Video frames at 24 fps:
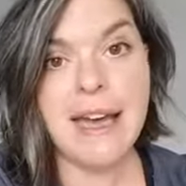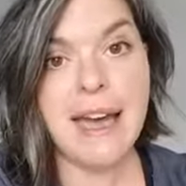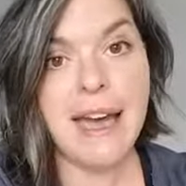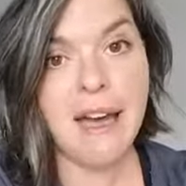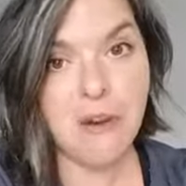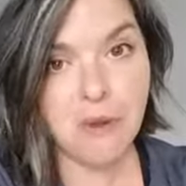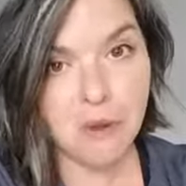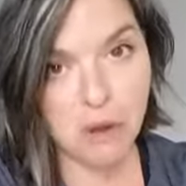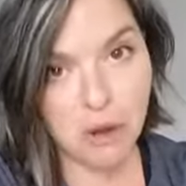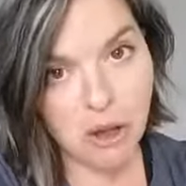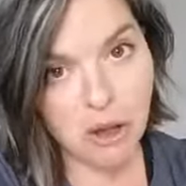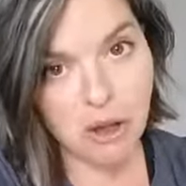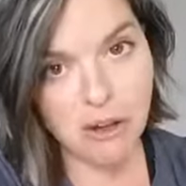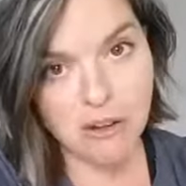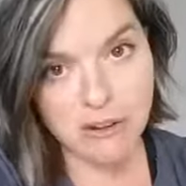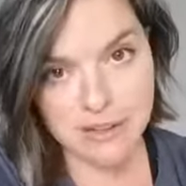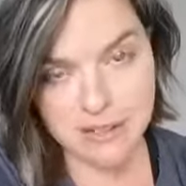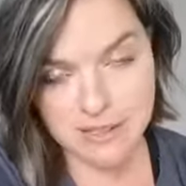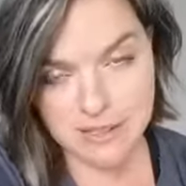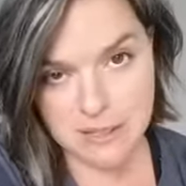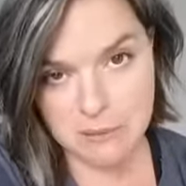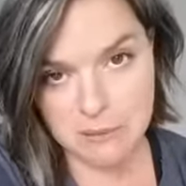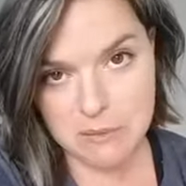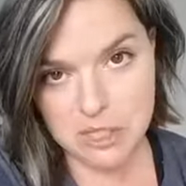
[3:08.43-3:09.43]
Alcohol
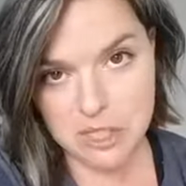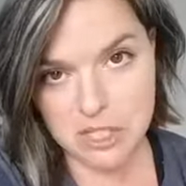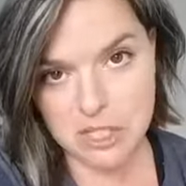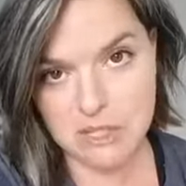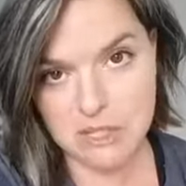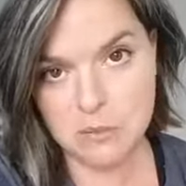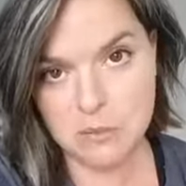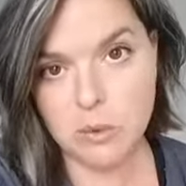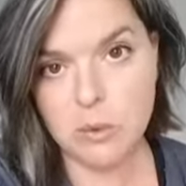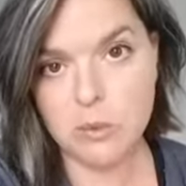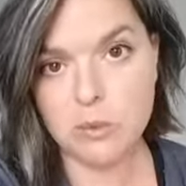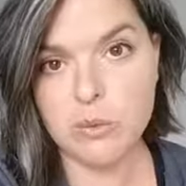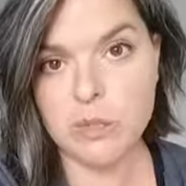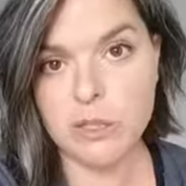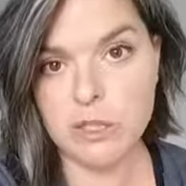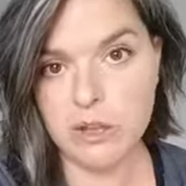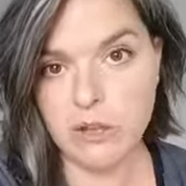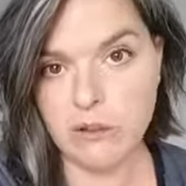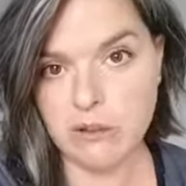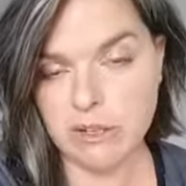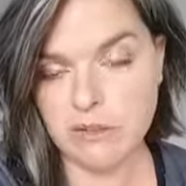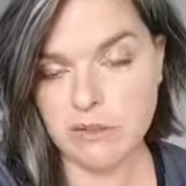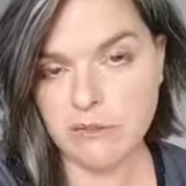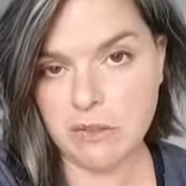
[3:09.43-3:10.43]
consumption will
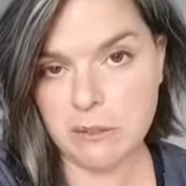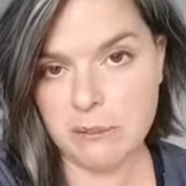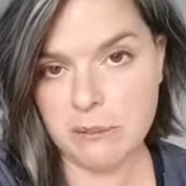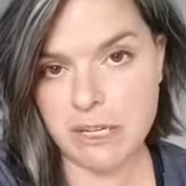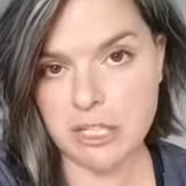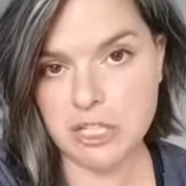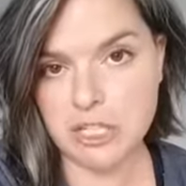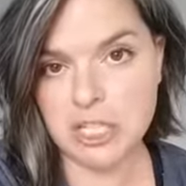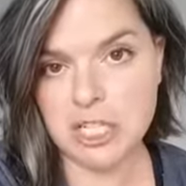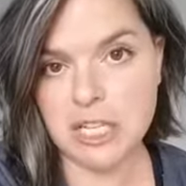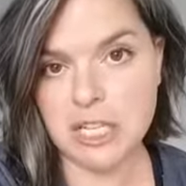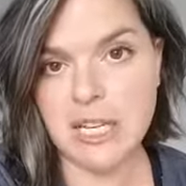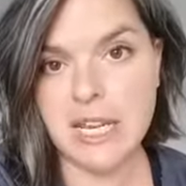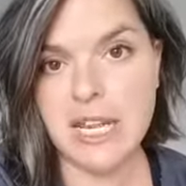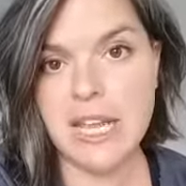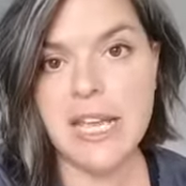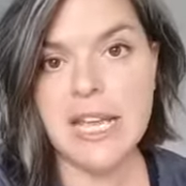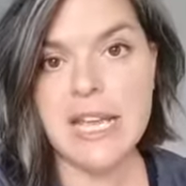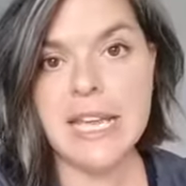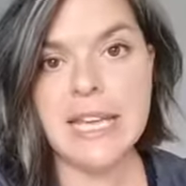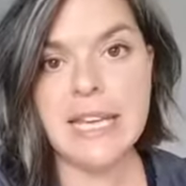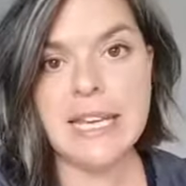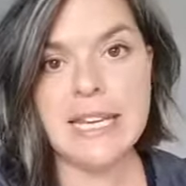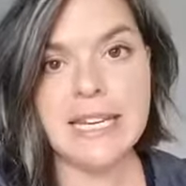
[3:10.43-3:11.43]
result in inflammation.
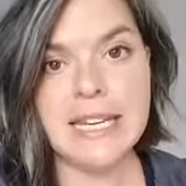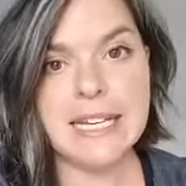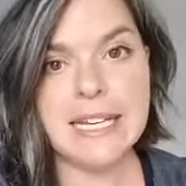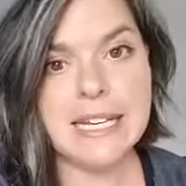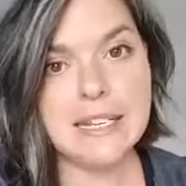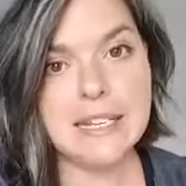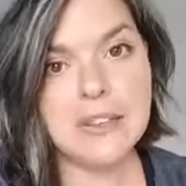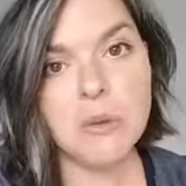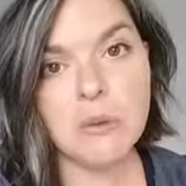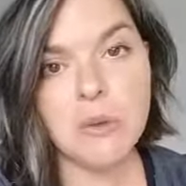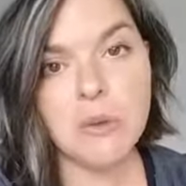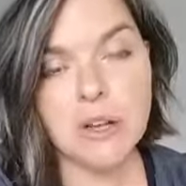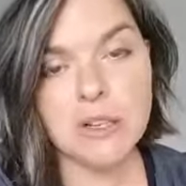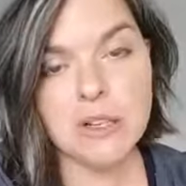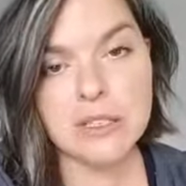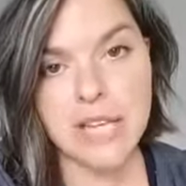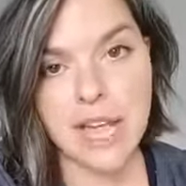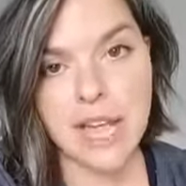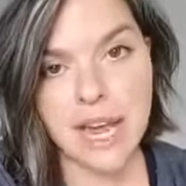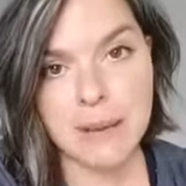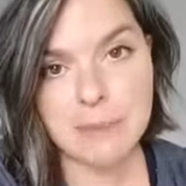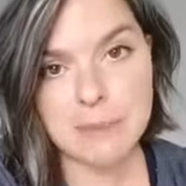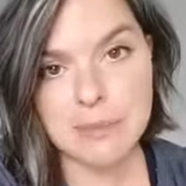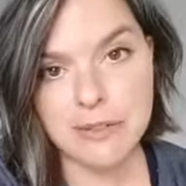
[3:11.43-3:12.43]
Eating the wrong
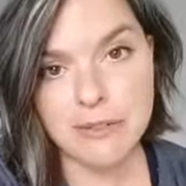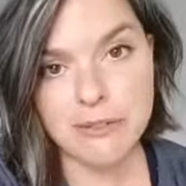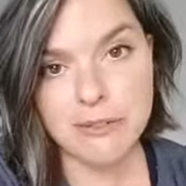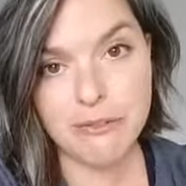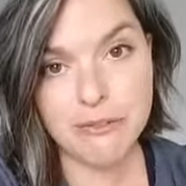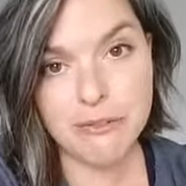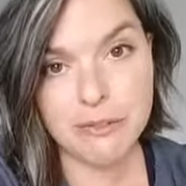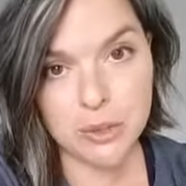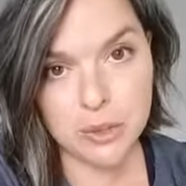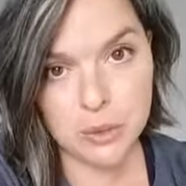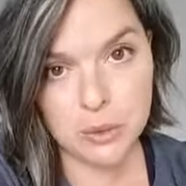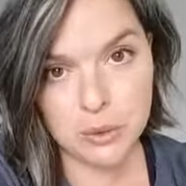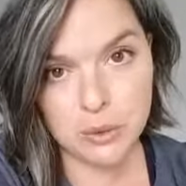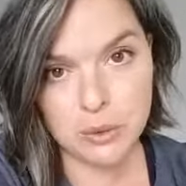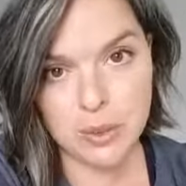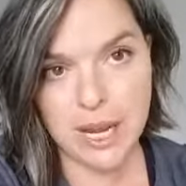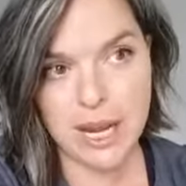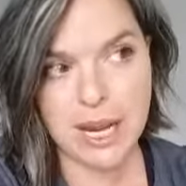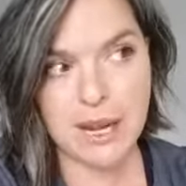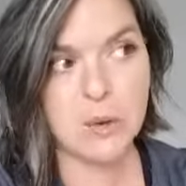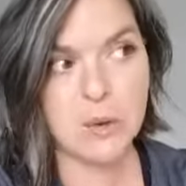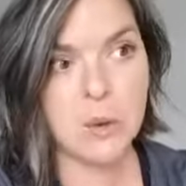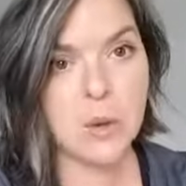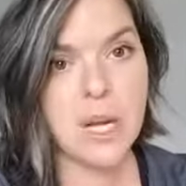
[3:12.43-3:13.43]
types of food
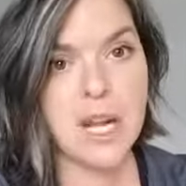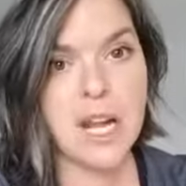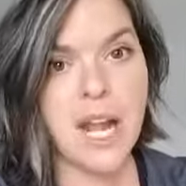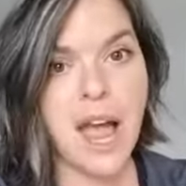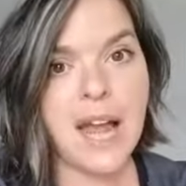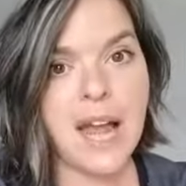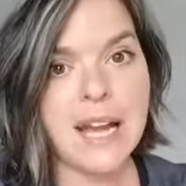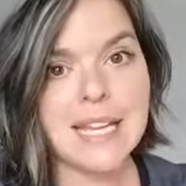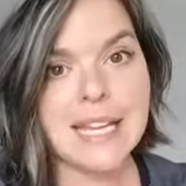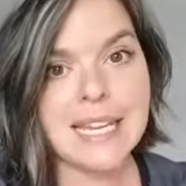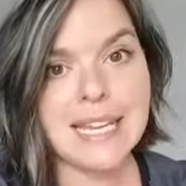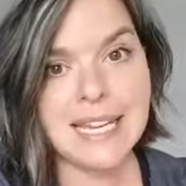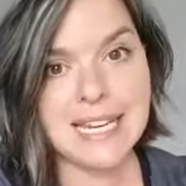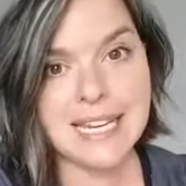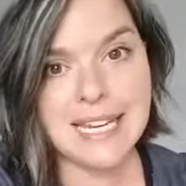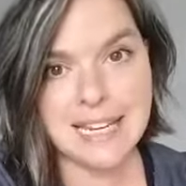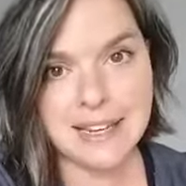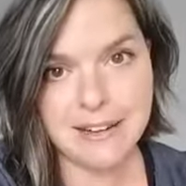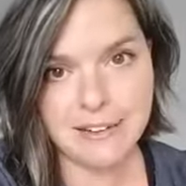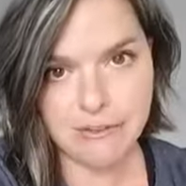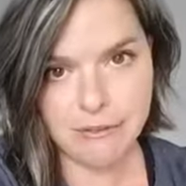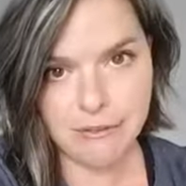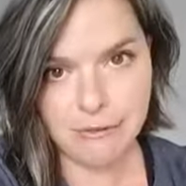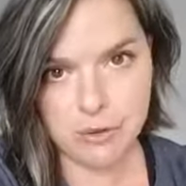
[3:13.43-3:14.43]
and or not
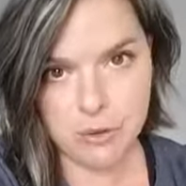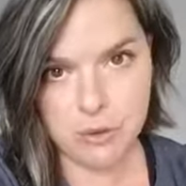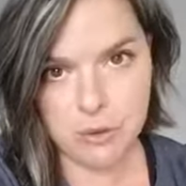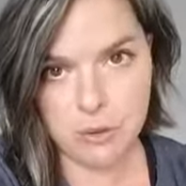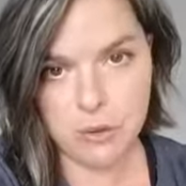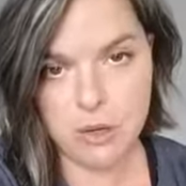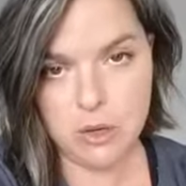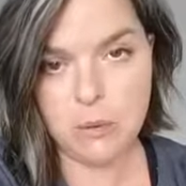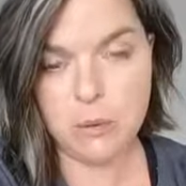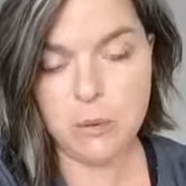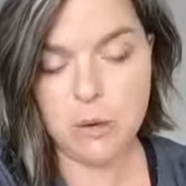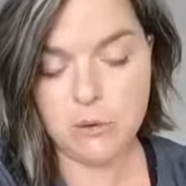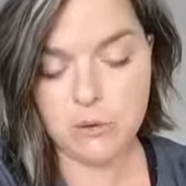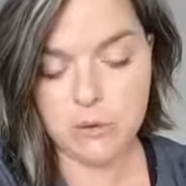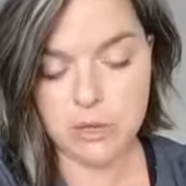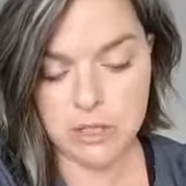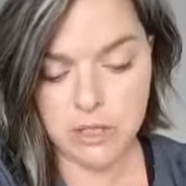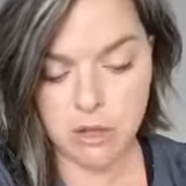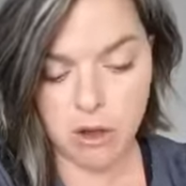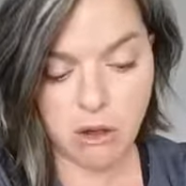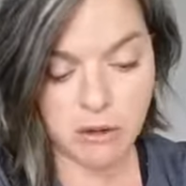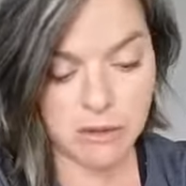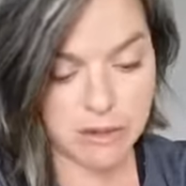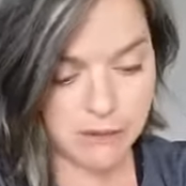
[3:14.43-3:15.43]
eating food will
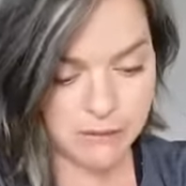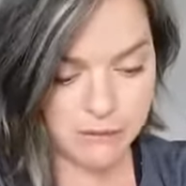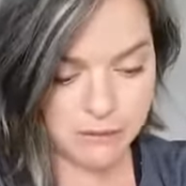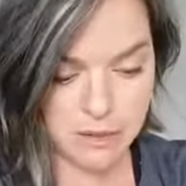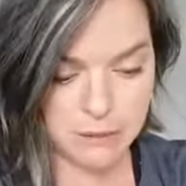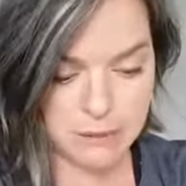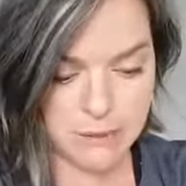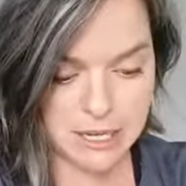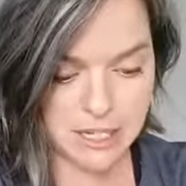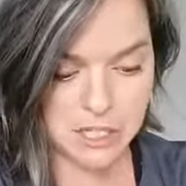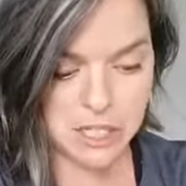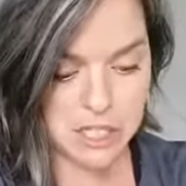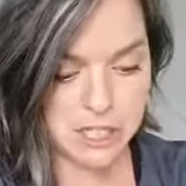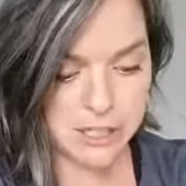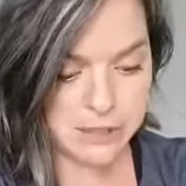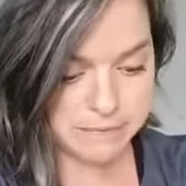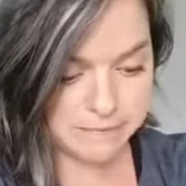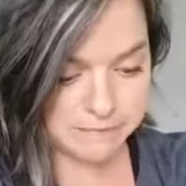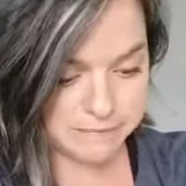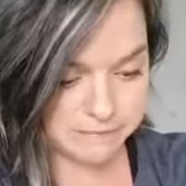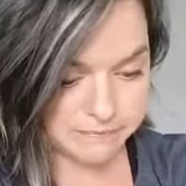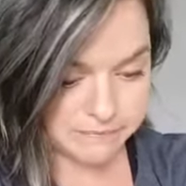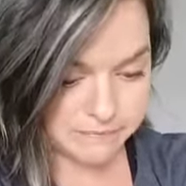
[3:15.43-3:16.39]
result in inflammation.